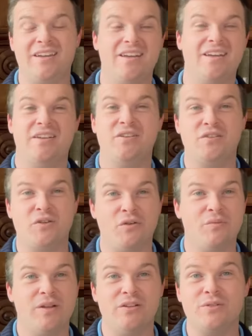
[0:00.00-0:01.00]
And
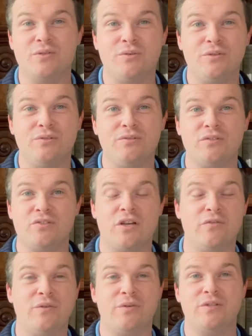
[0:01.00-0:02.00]
during middle school,
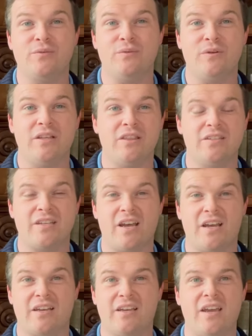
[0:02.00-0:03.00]
Shovel is with Zach.